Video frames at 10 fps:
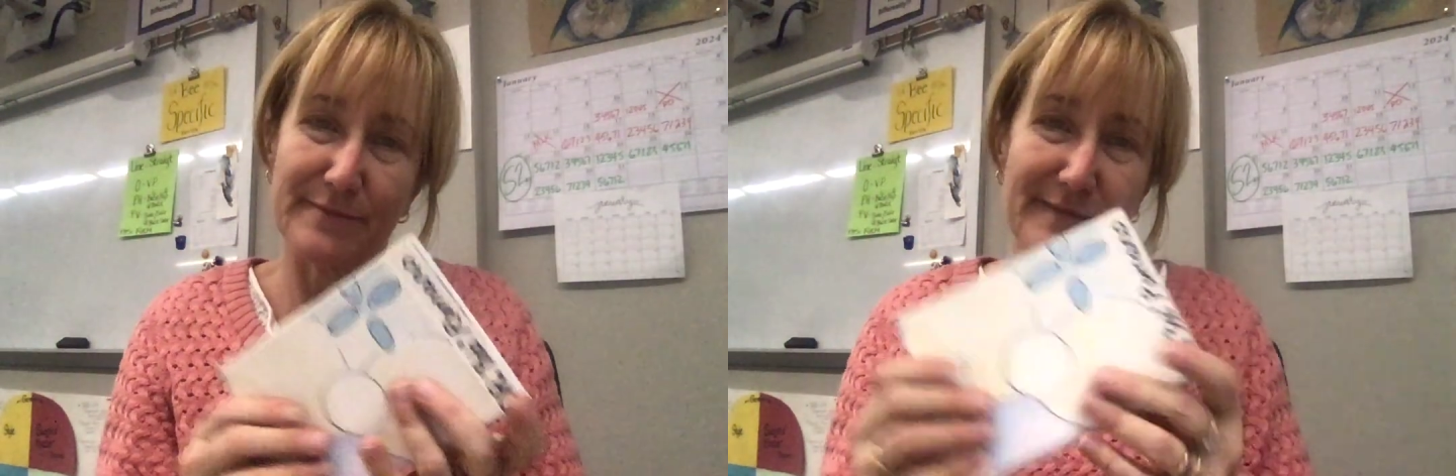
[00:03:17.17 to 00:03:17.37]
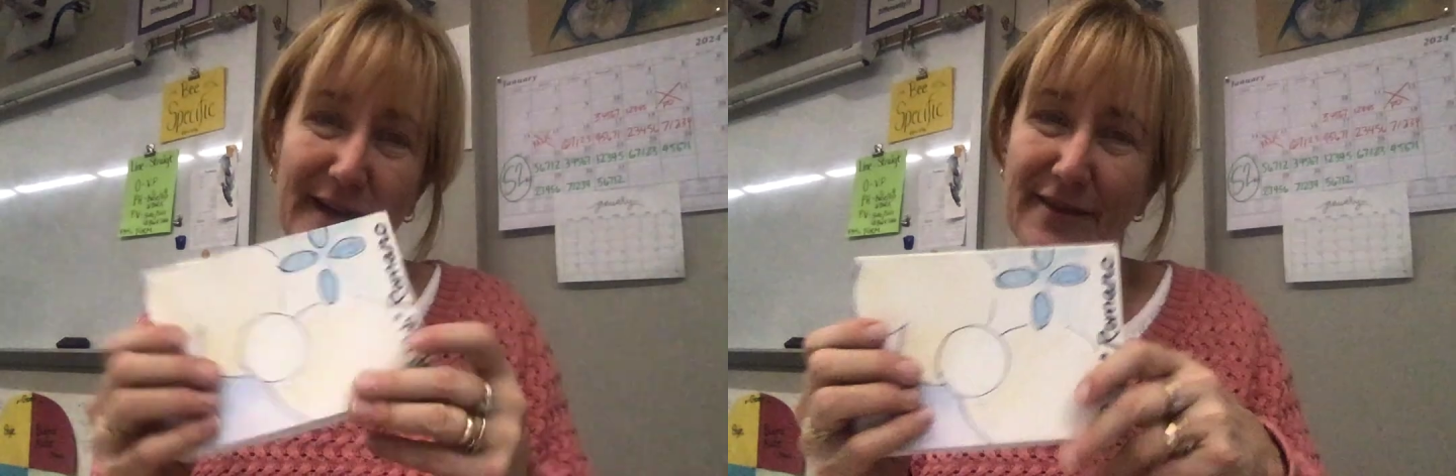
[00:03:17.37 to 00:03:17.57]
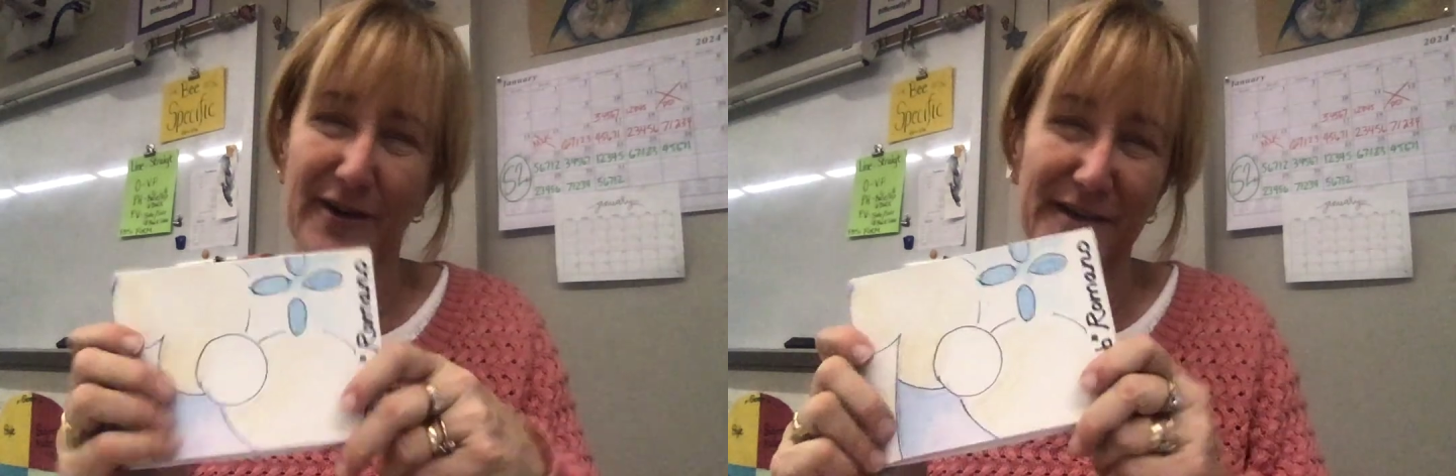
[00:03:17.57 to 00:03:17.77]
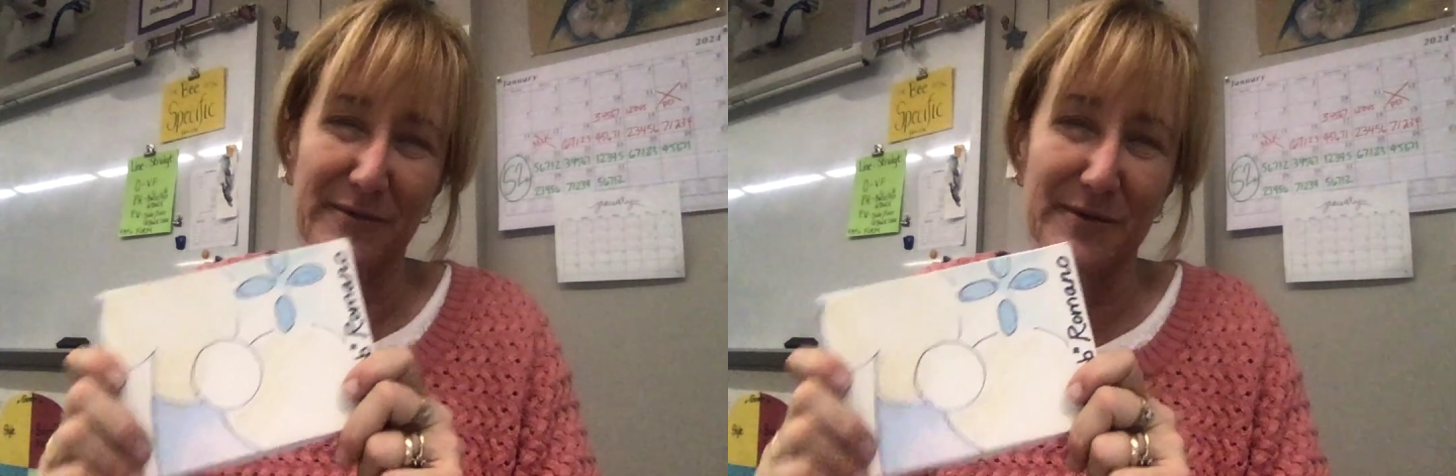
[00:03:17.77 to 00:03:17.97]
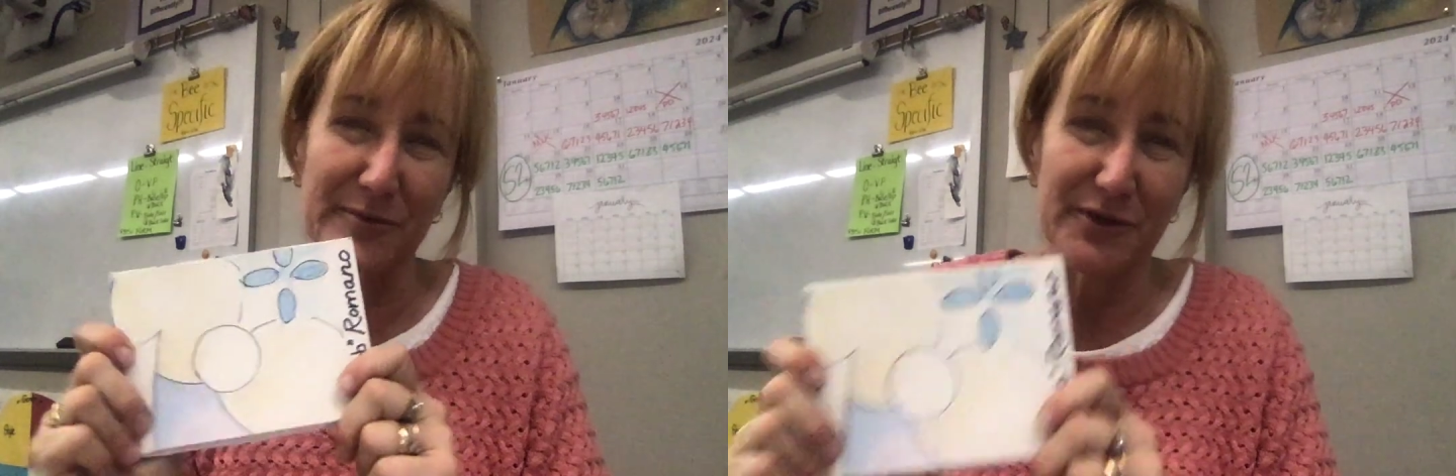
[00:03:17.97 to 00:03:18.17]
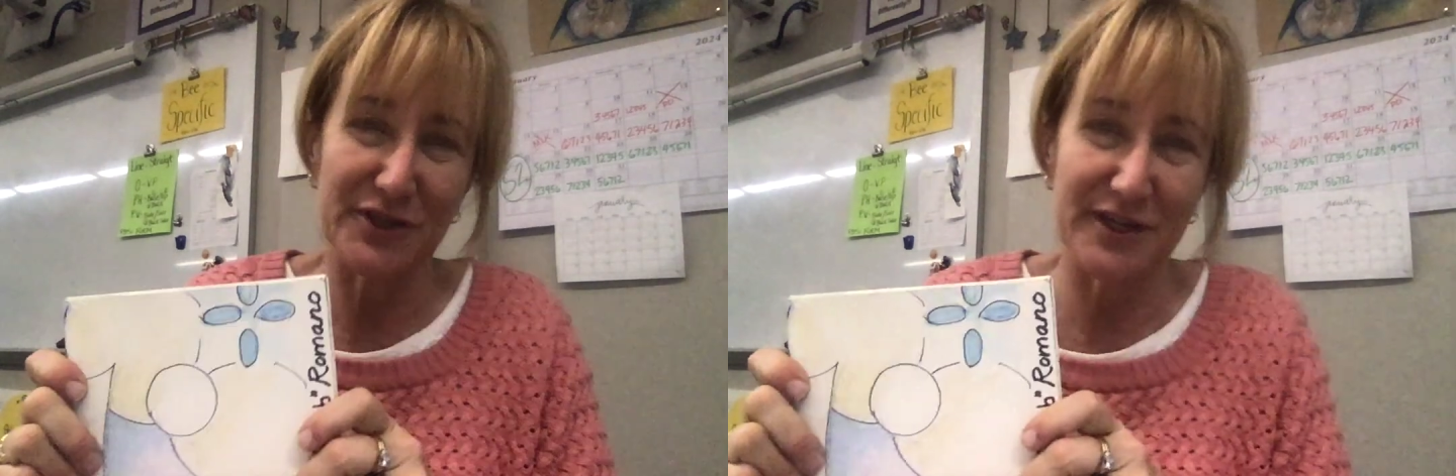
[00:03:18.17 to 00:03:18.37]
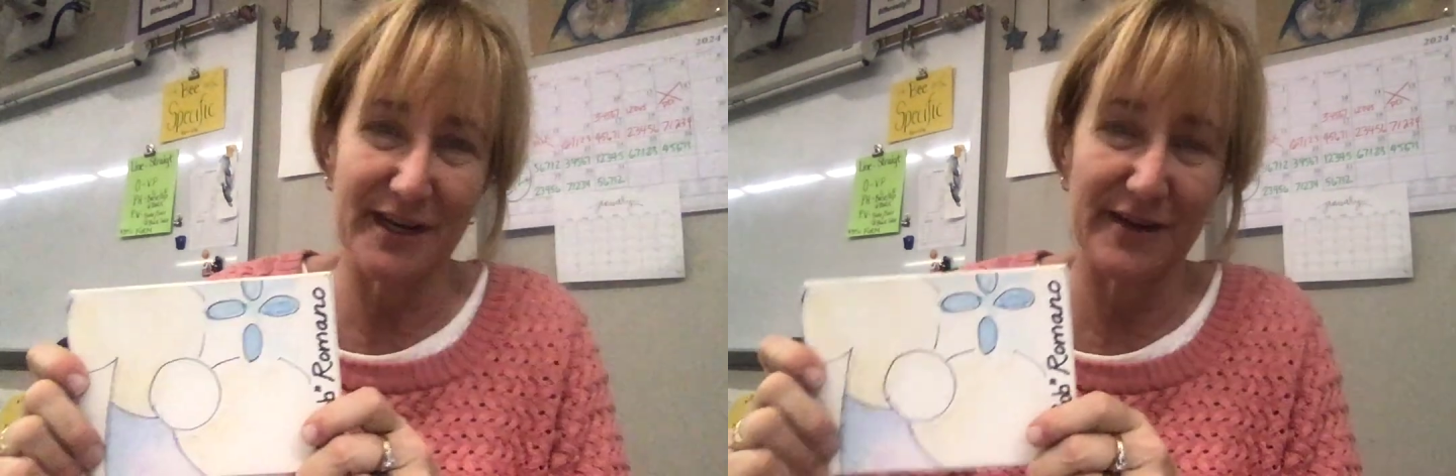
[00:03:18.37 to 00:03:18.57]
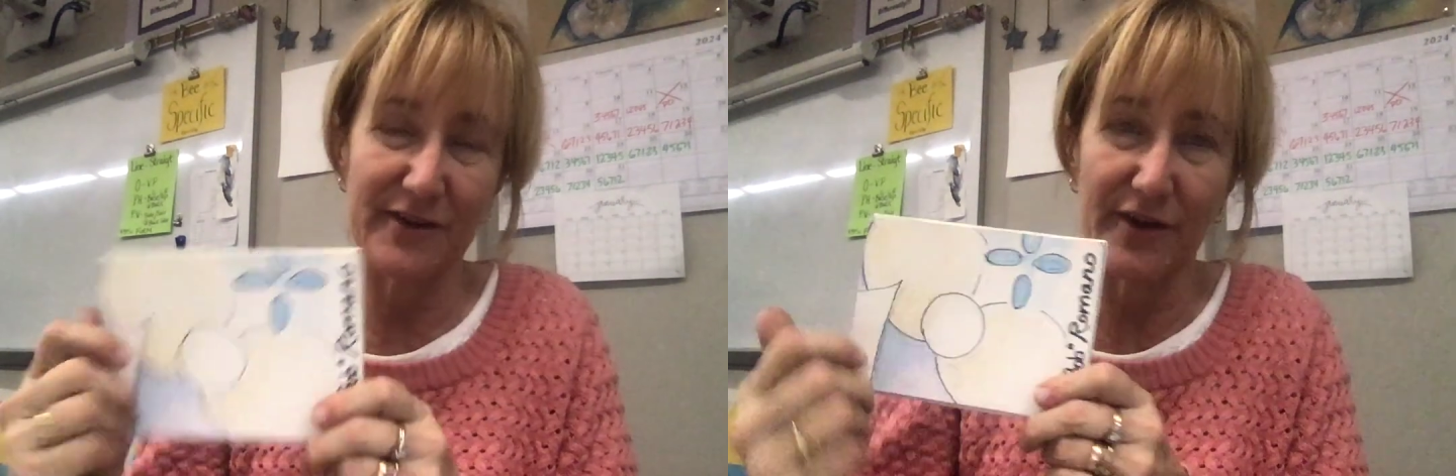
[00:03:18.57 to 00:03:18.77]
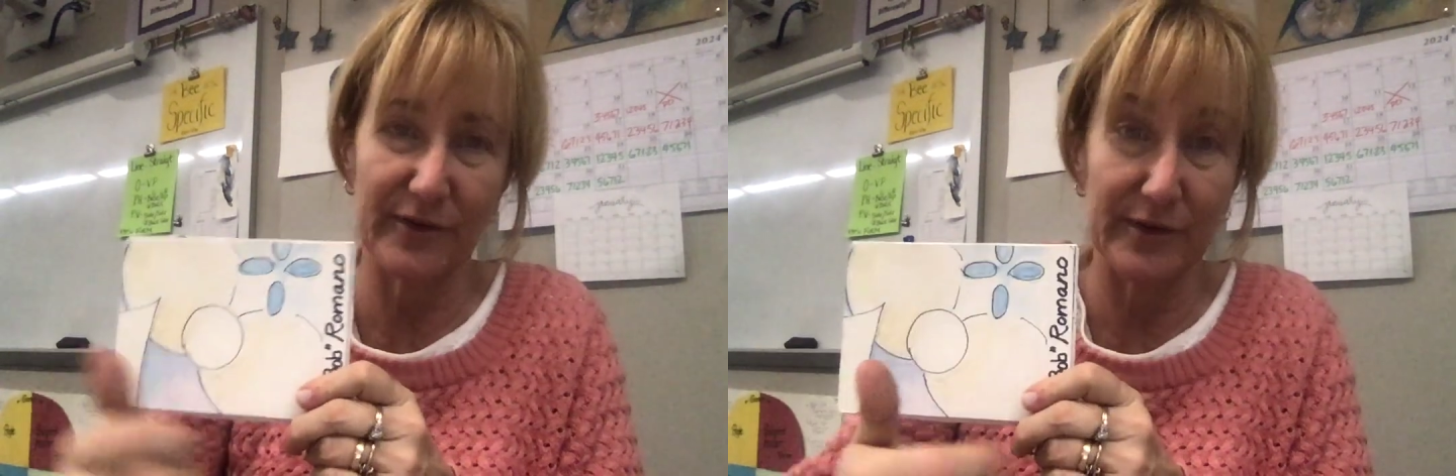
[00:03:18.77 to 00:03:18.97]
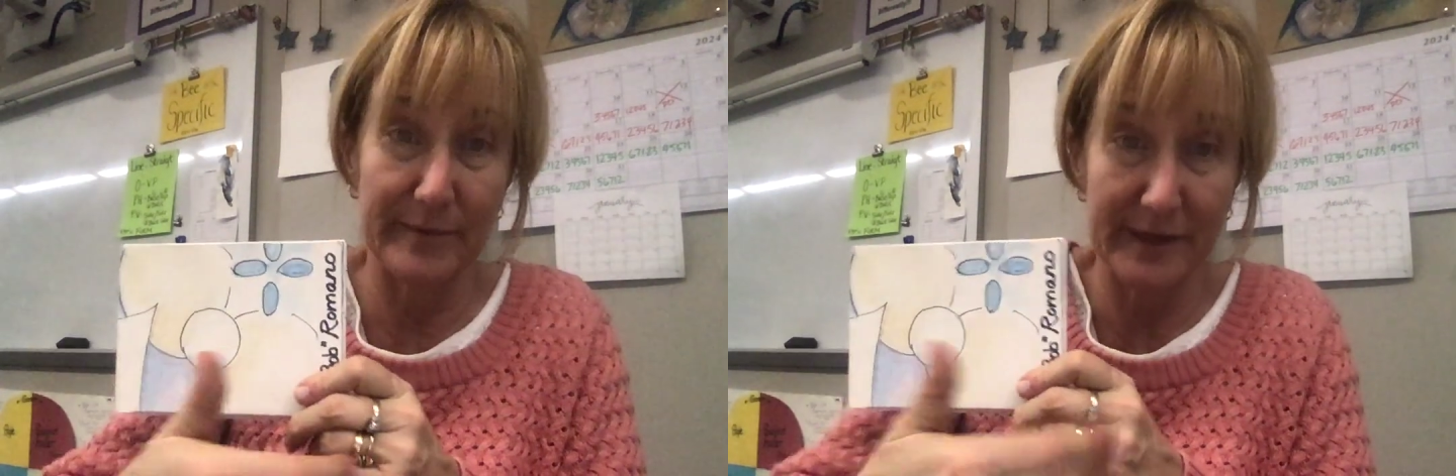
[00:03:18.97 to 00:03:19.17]
I thought he would appreciate it, not
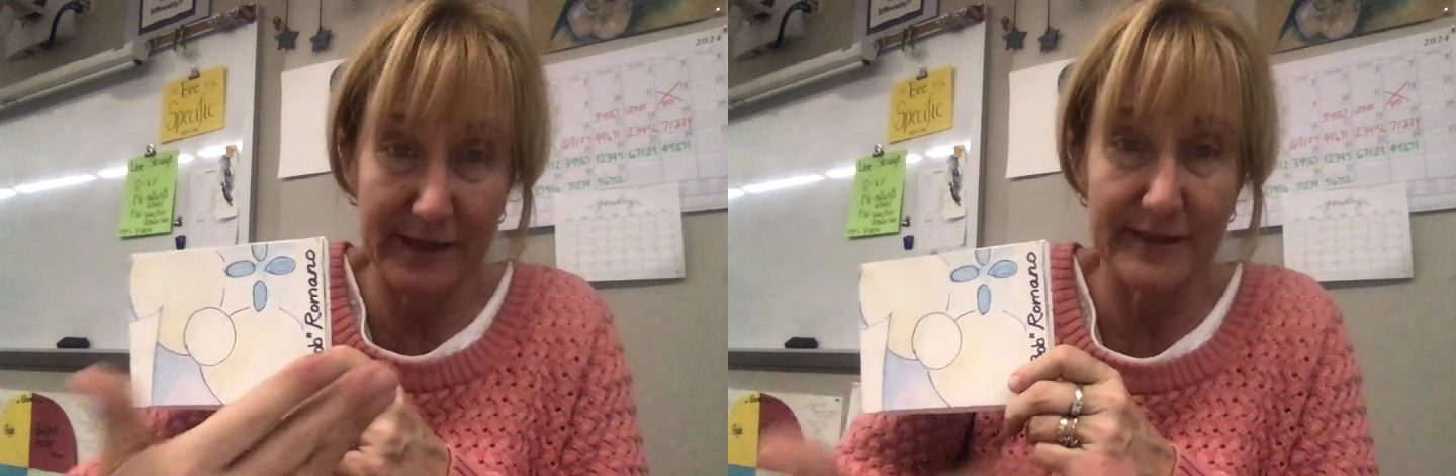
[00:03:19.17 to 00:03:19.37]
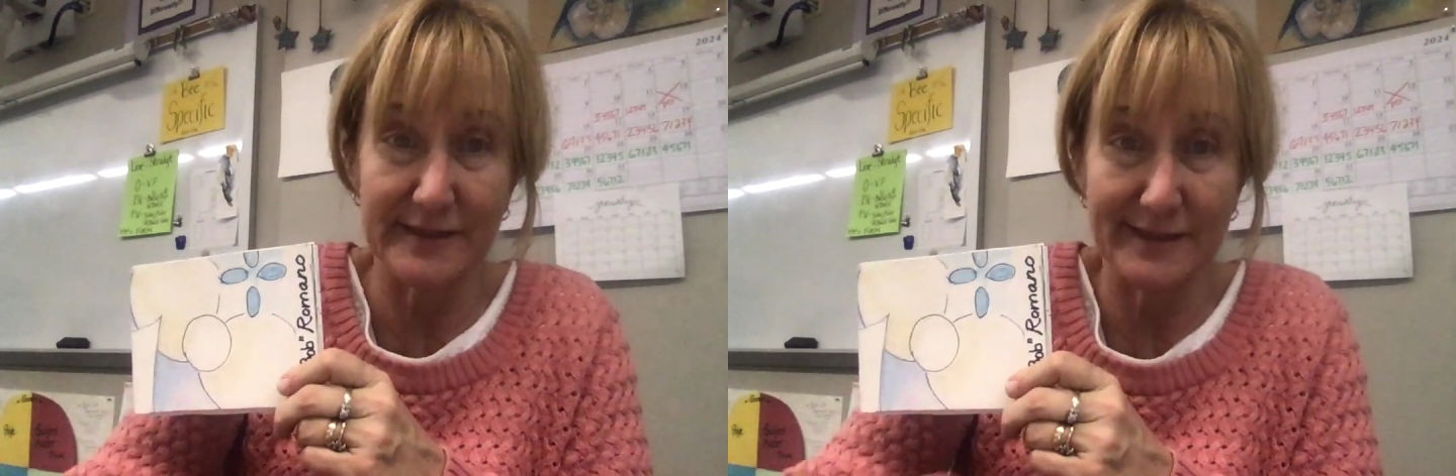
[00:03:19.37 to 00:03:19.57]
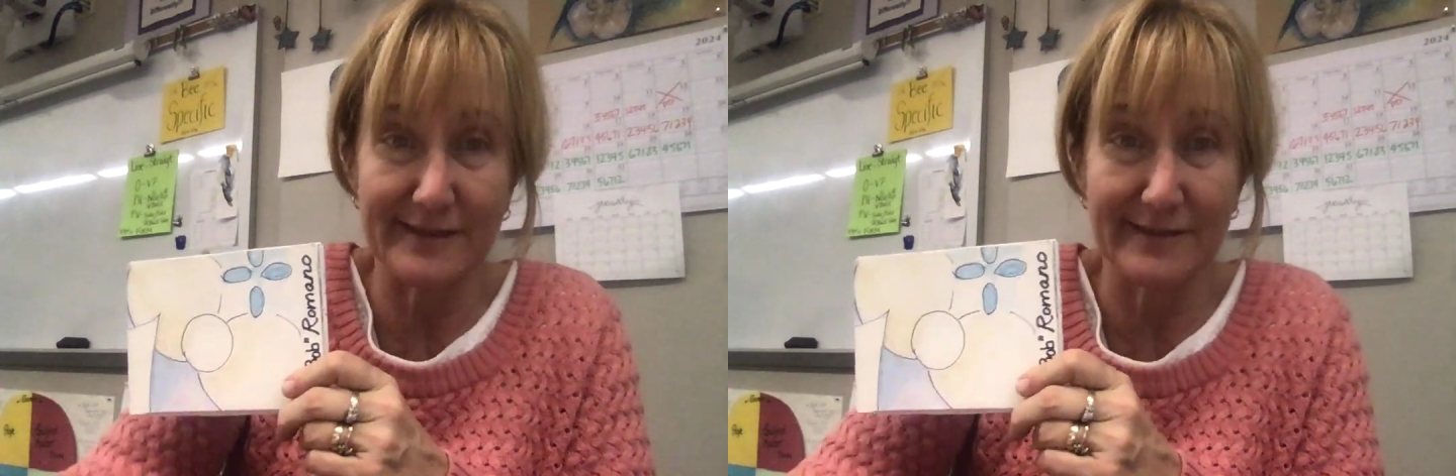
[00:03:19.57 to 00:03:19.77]
only because